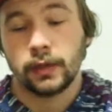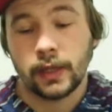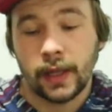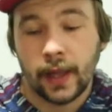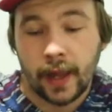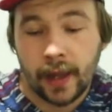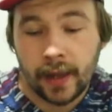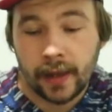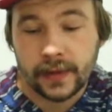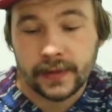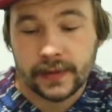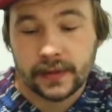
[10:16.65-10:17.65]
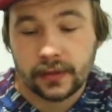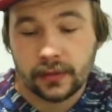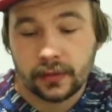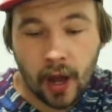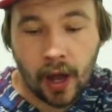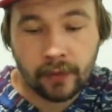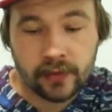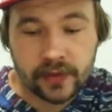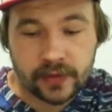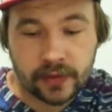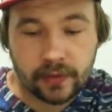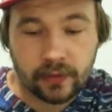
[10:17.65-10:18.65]
it has
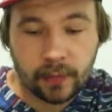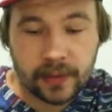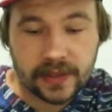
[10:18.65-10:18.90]
obviously a flippy